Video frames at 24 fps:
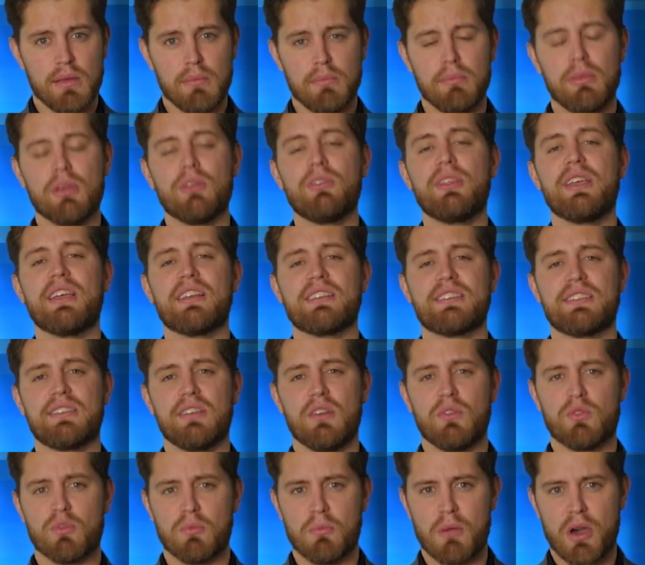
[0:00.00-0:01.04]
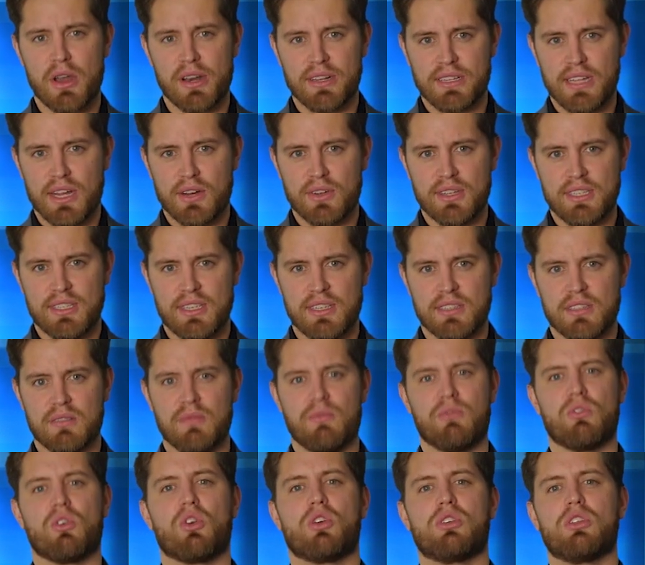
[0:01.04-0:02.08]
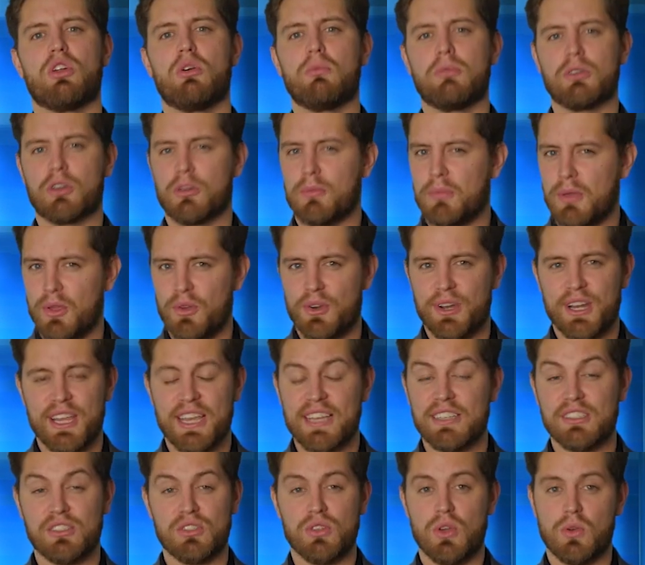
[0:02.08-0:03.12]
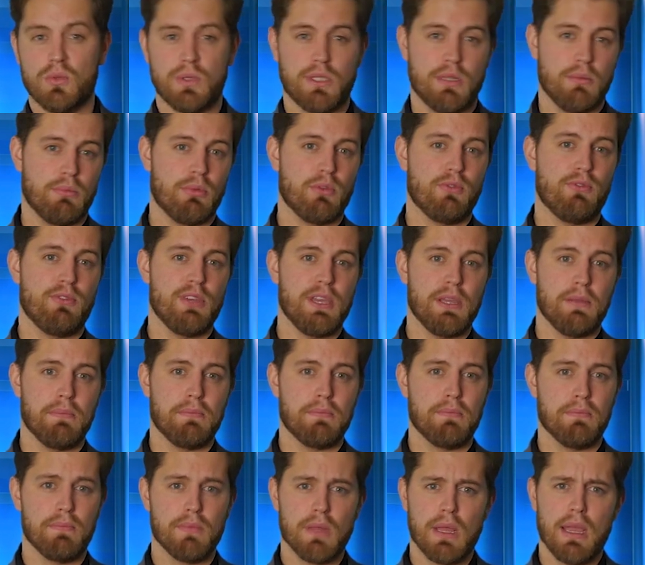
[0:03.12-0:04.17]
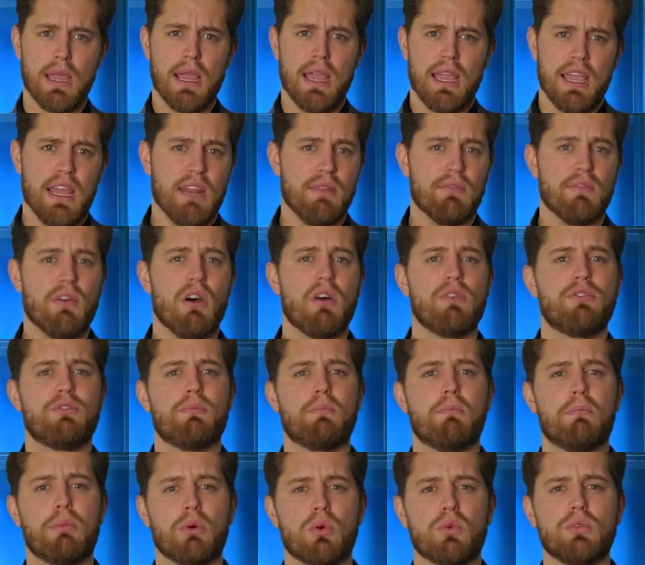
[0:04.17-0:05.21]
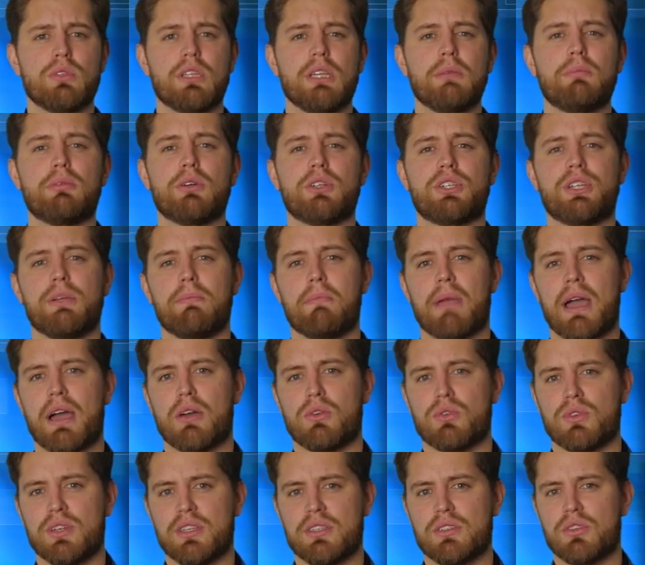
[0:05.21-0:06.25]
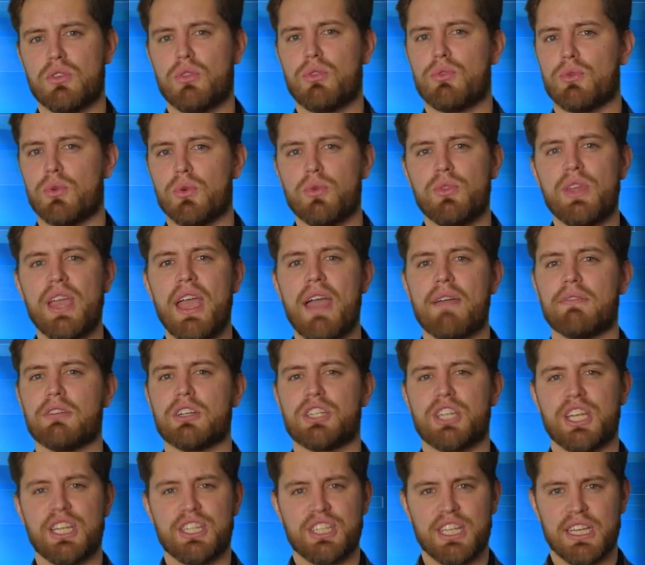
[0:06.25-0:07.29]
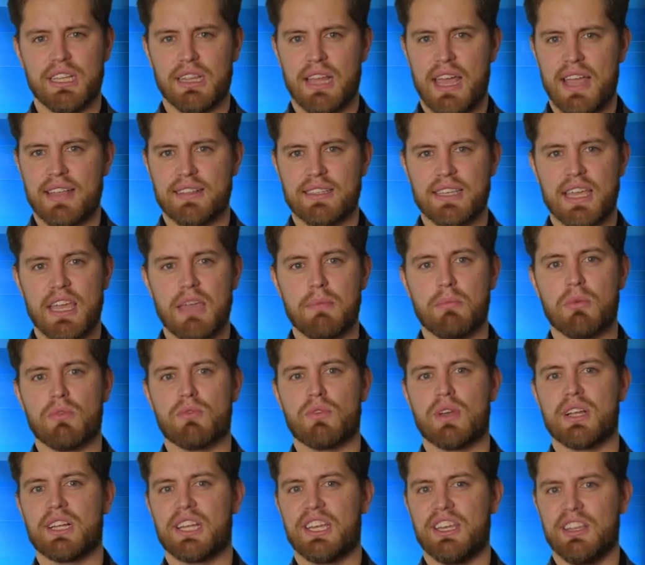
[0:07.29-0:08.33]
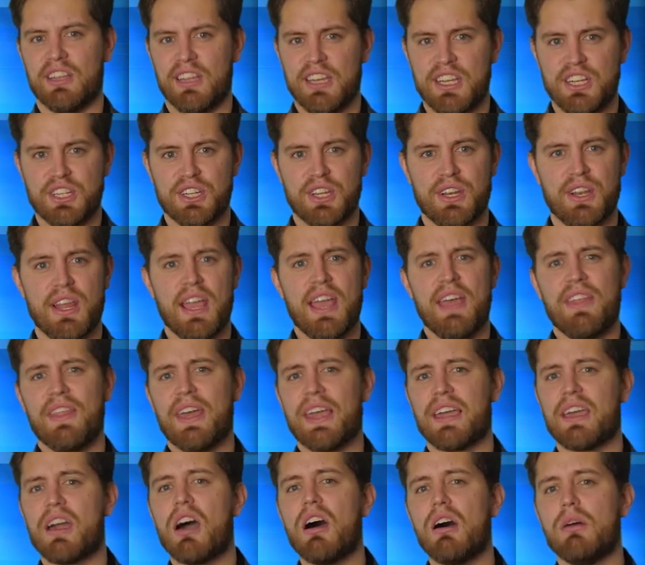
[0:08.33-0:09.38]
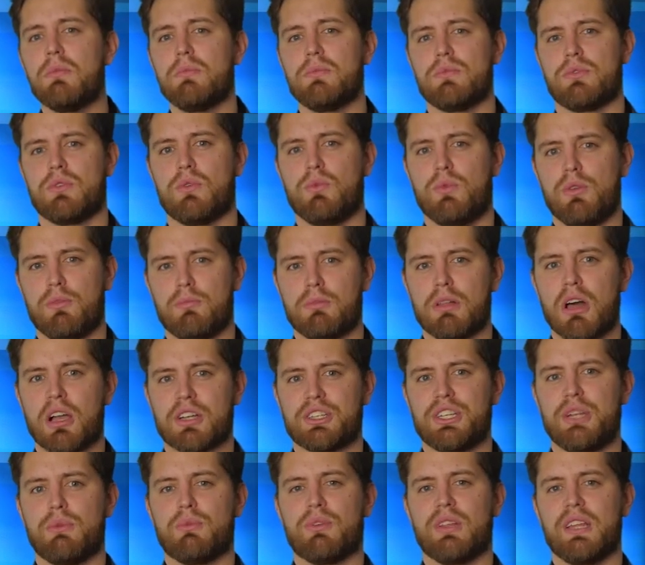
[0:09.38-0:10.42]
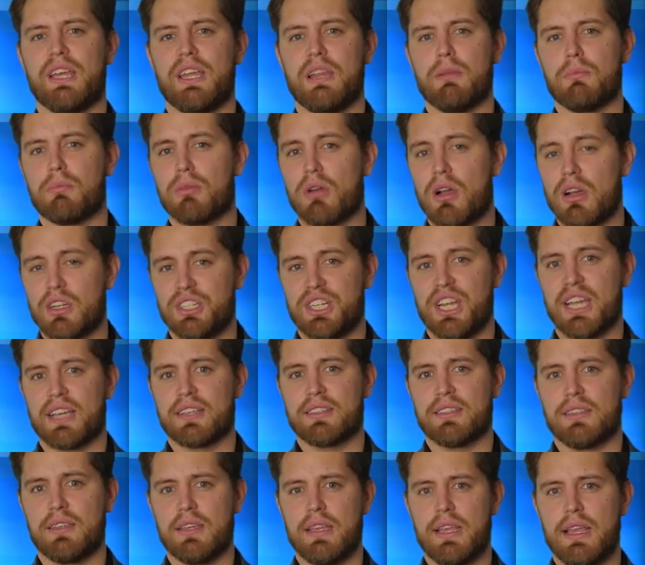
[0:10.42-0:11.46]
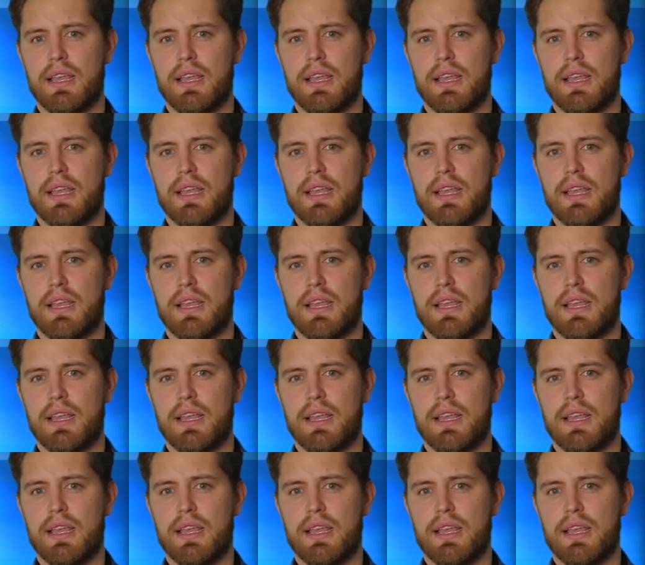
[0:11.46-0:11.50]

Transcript: Building a silver monetary system for a global community is no simple feat. It involves boldly pushing boundaries through the ever-changing landscape of regulation that comes with blockchain-related projects.